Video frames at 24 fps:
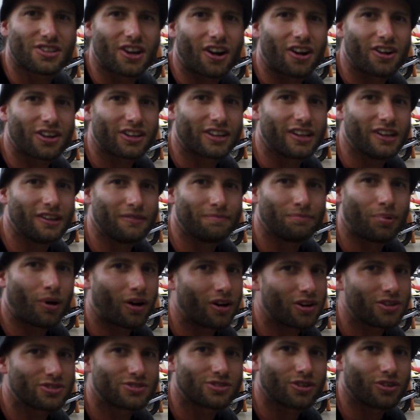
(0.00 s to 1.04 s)
just hard getting
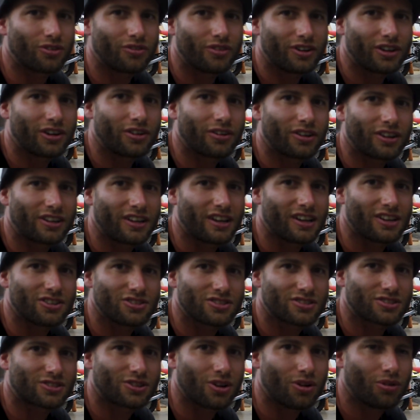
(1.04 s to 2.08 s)
parts over here. I
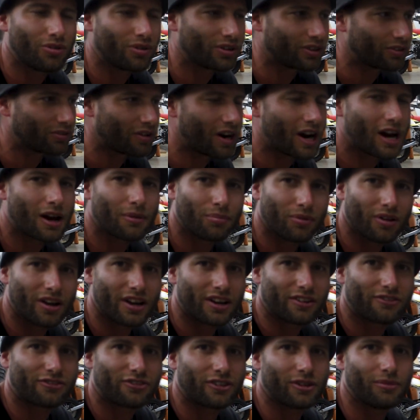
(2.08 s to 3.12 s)
can't just go and grab
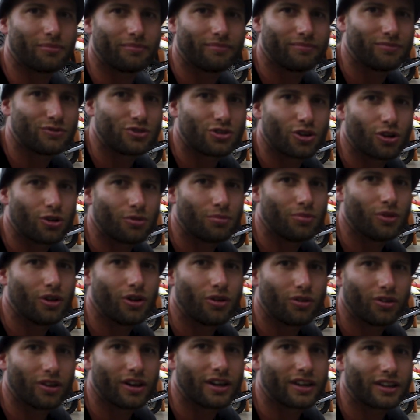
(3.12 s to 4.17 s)
like from Joe
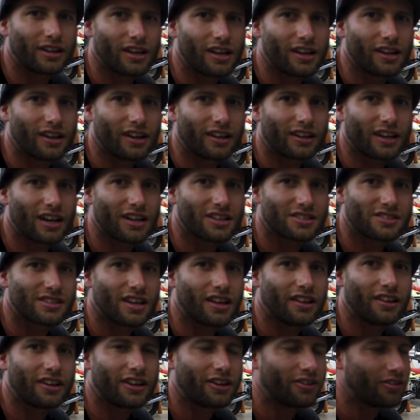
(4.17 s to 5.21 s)
Blow like, hey, I got a
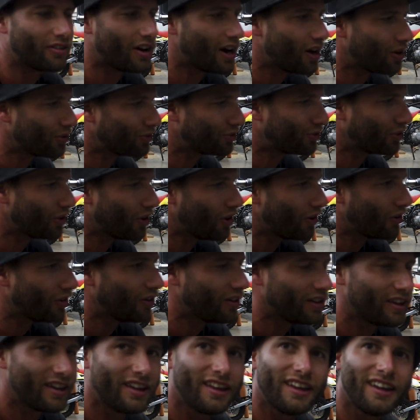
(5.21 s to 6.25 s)
set laying around.
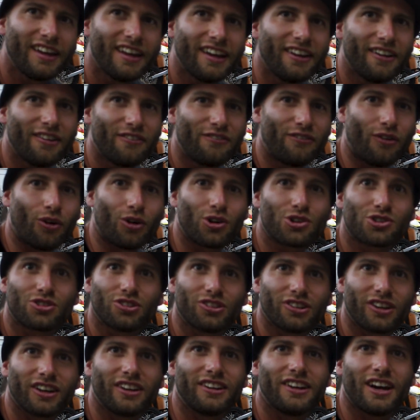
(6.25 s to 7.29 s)
So
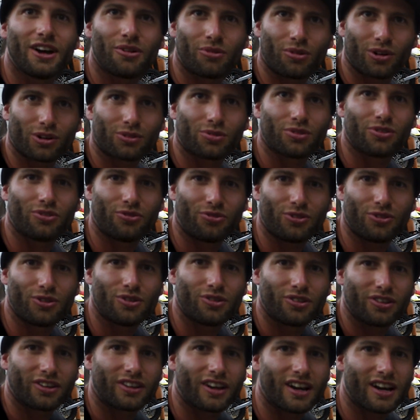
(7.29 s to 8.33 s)
fortunately, I networked with a
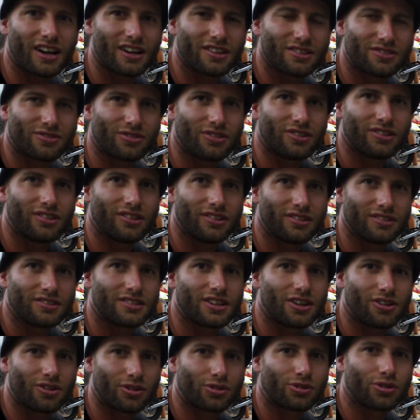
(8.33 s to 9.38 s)
few of the guys
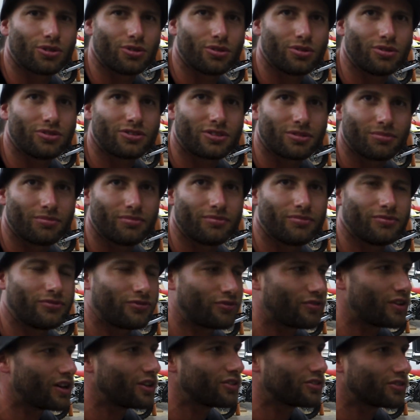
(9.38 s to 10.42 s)
from Terra crew and
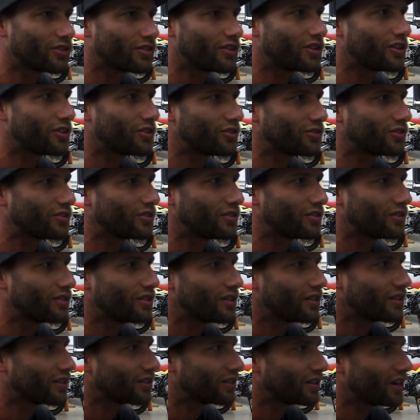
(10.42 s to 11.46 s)
some friends of theirs,
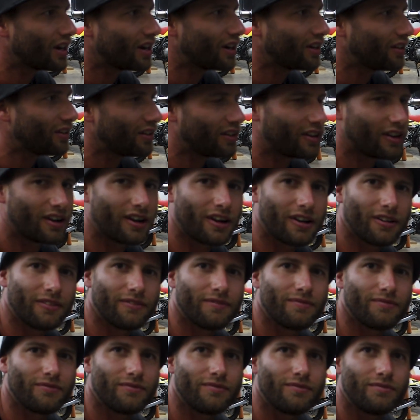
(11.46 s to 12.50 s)
and
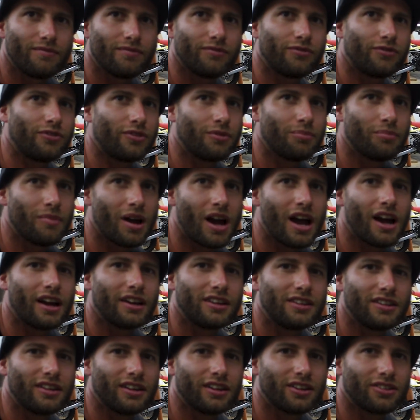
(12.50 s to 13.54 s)
got from
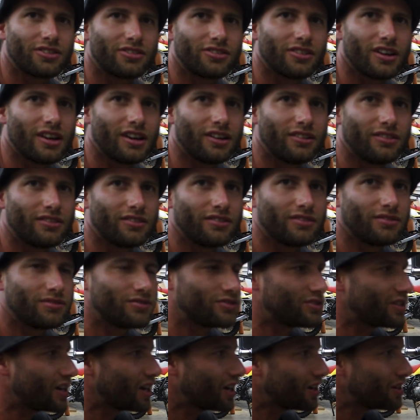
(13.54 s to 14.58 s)
Matt, he had a set,
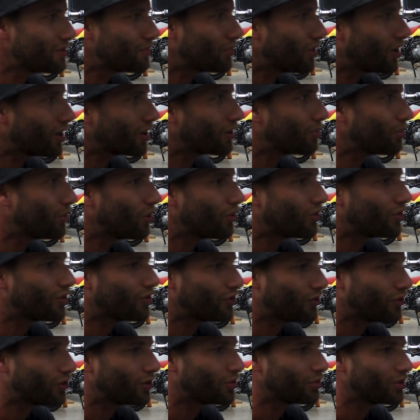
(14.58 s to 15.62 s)
and Danny brought them
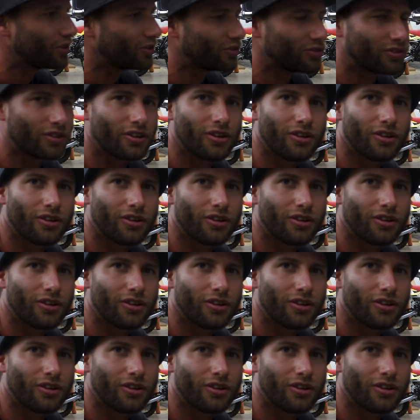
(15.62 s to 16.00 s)
over for me. So